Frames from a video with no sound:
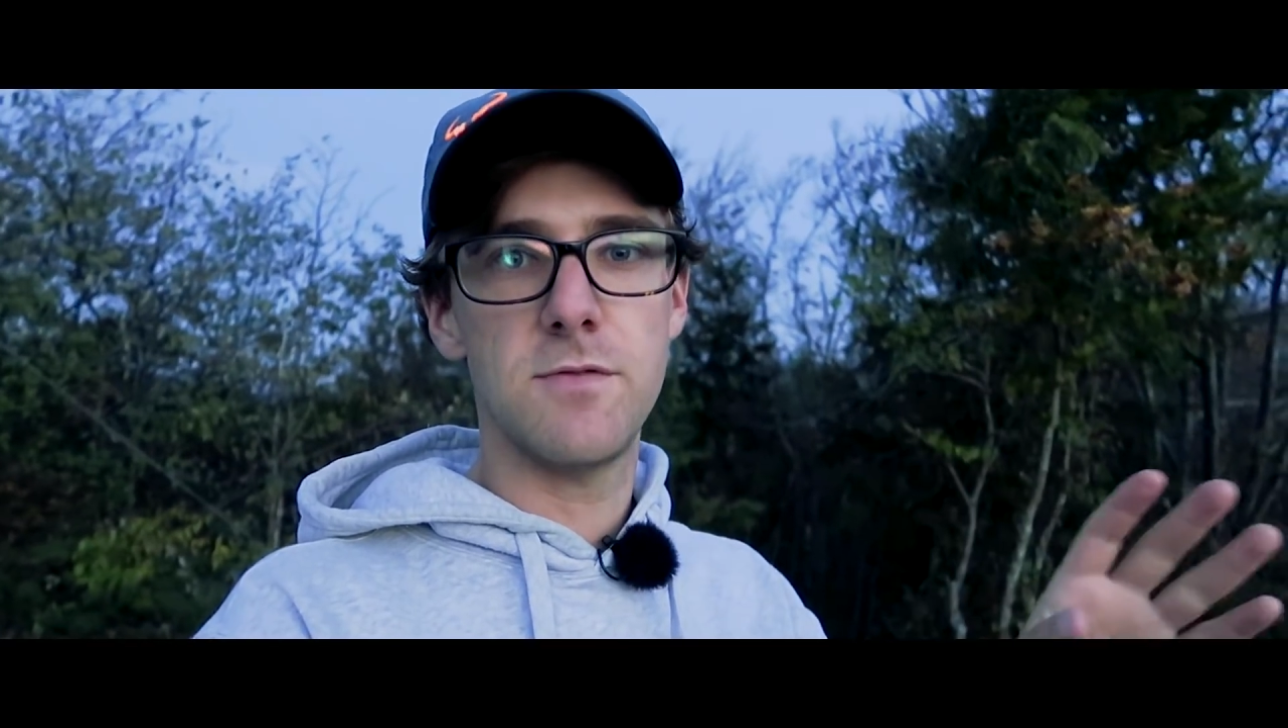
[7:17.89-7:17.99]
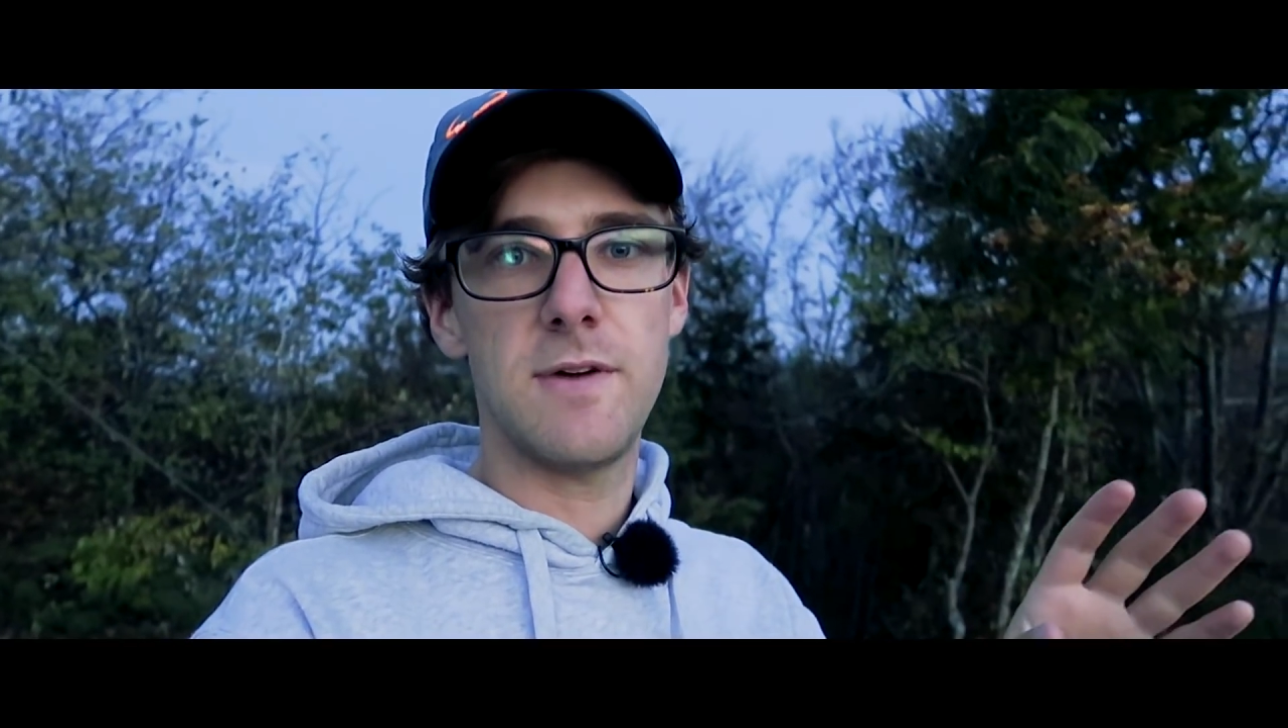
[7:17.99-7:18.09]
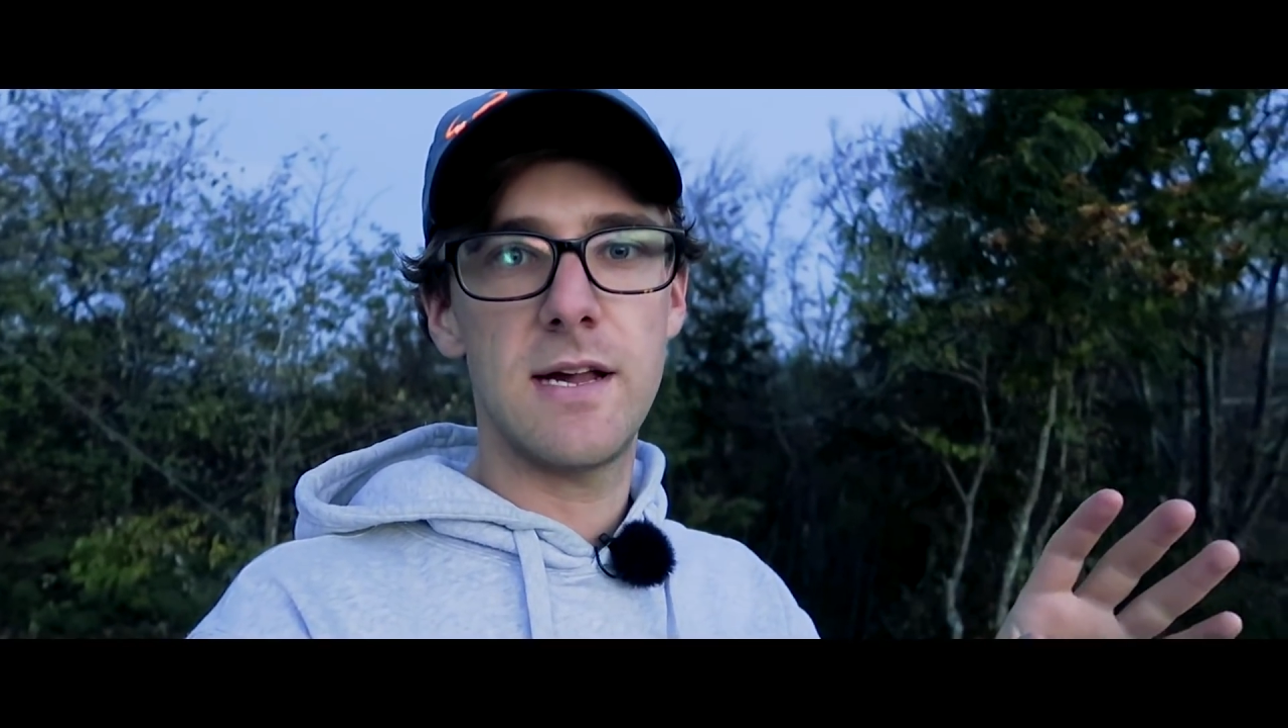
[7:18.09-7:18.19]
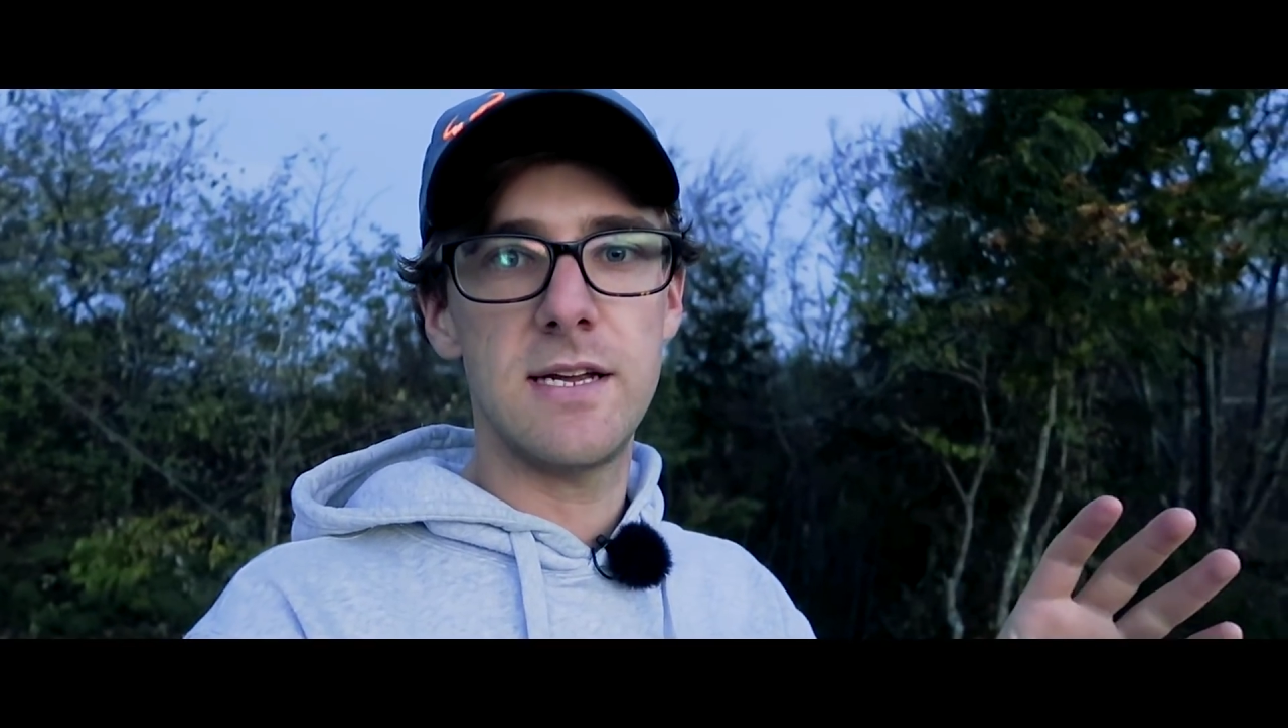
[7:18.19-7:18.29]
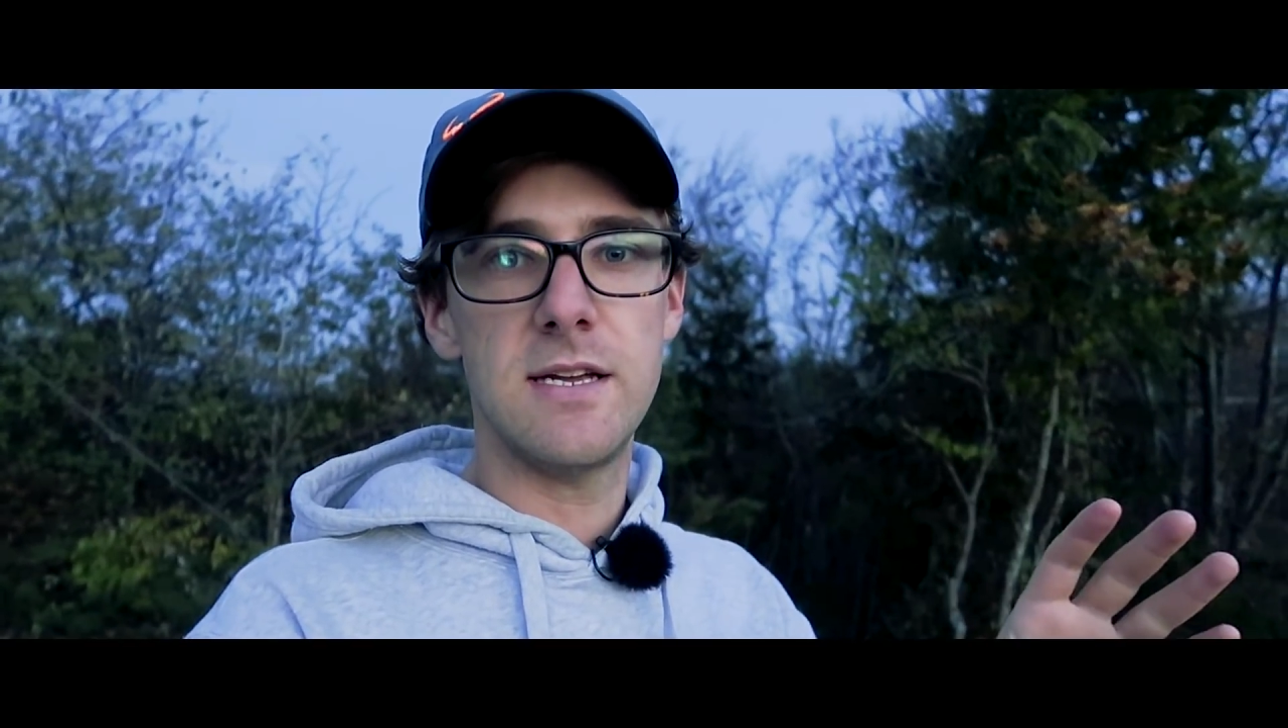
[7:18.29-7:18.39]

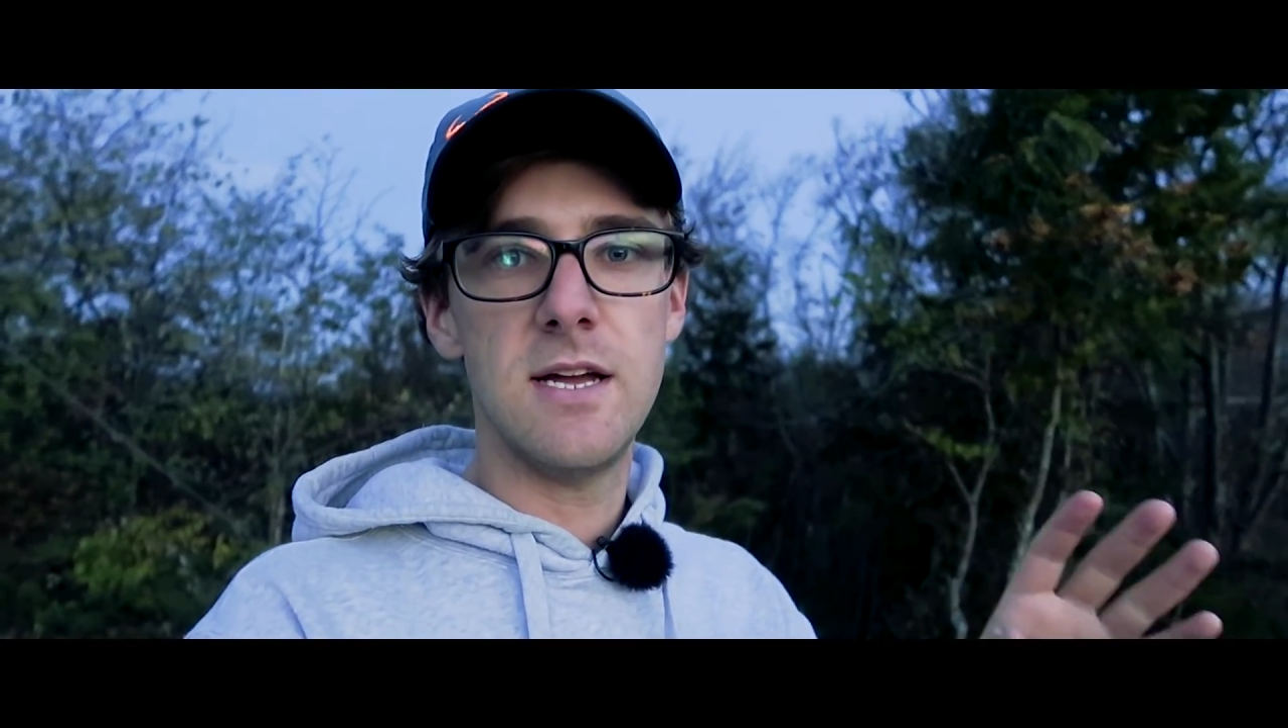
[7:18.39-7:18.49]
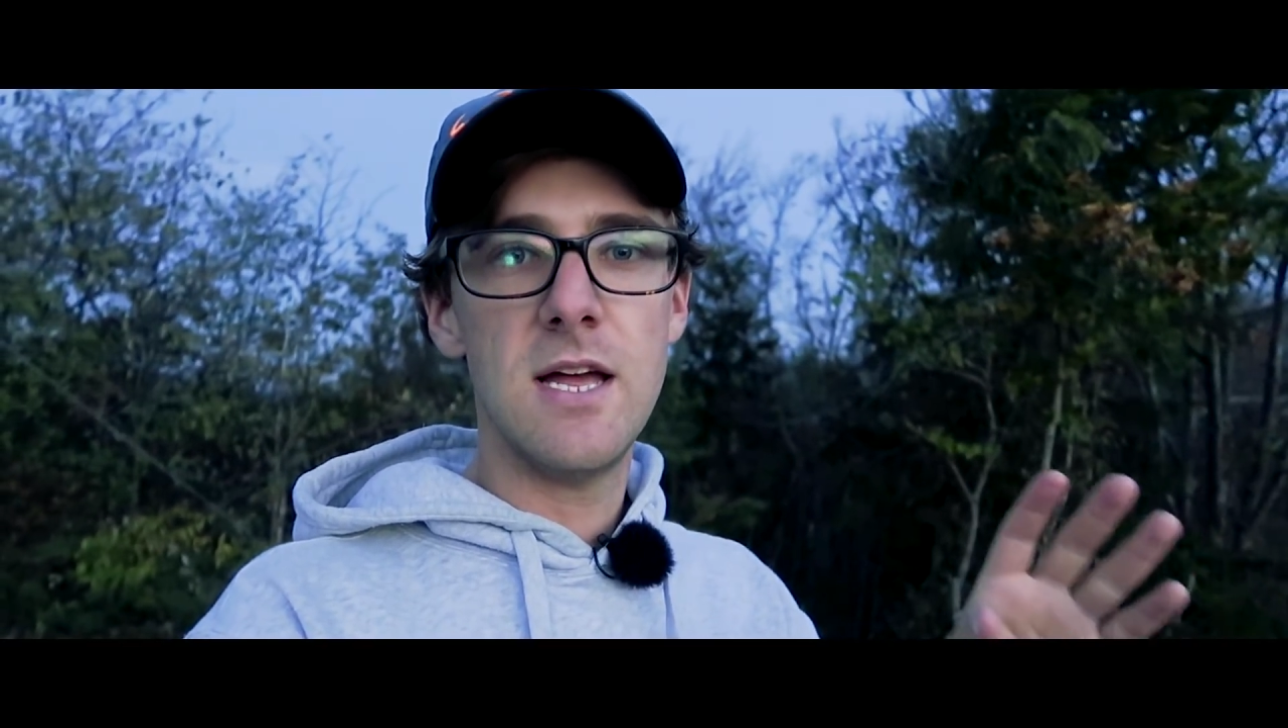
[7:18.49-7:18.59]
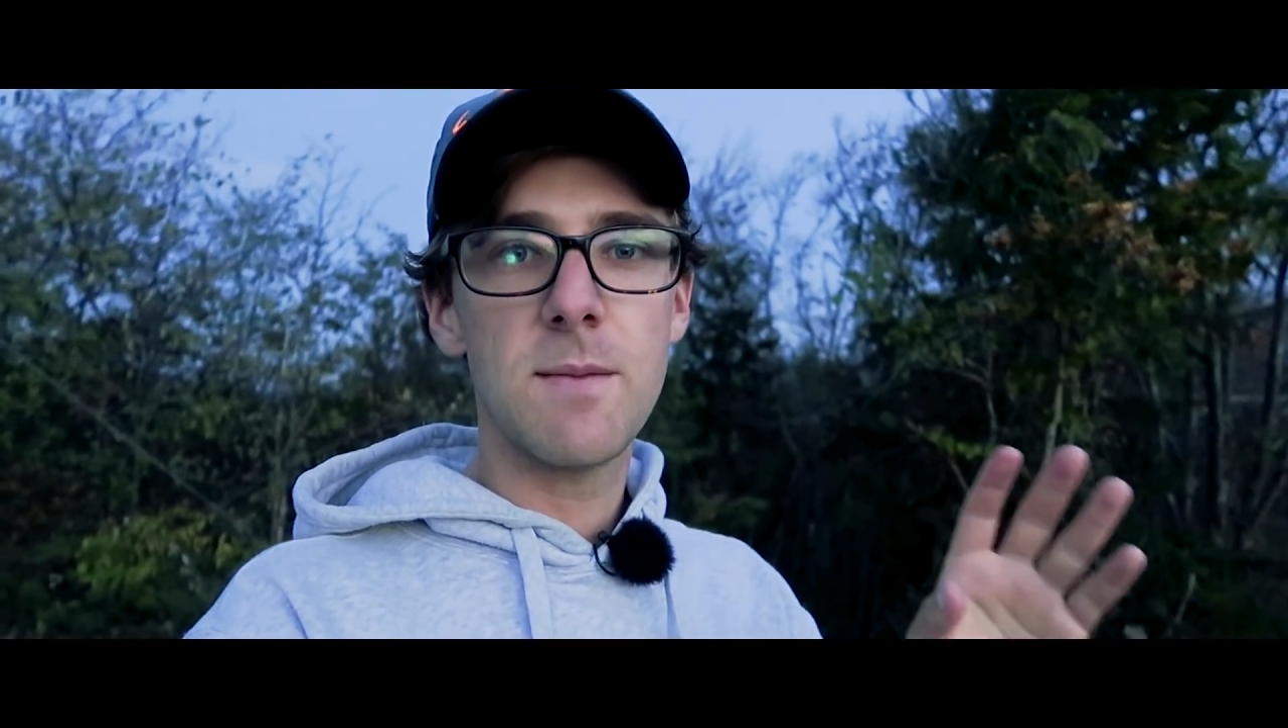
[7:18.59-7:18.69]
valley.